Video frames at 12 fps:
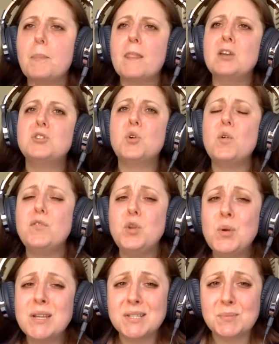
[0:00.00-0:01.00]
So if
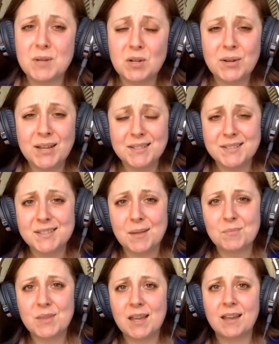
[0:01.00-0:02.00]
you experience
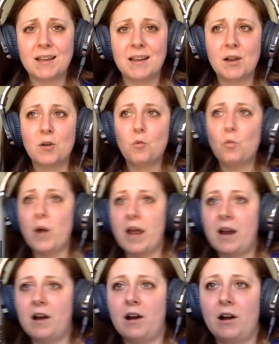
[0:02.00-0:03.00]
something
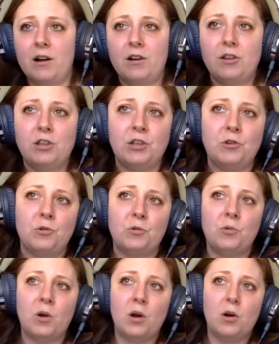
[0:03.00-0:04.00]
where
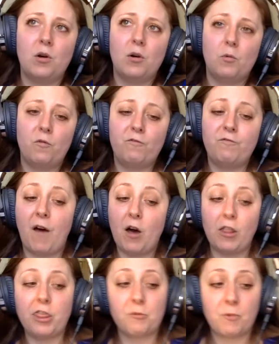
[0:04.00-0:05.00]
you
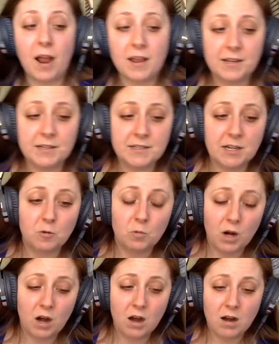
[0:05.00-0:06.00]
felt threatened at
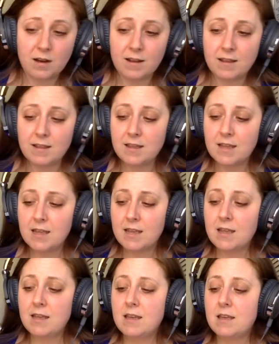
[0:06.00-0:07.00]
work,
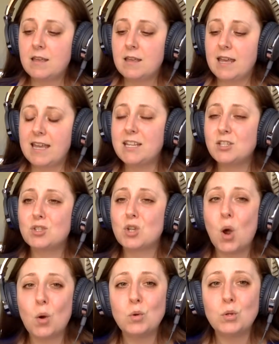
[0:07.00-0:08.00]
it is
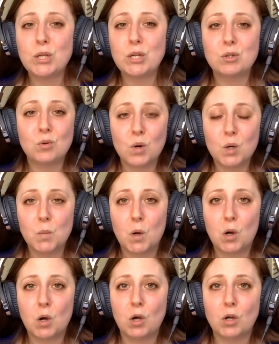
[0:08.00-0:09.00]
totally
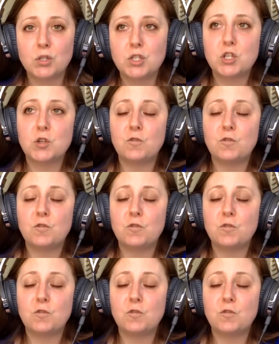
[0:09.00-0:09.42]
normal to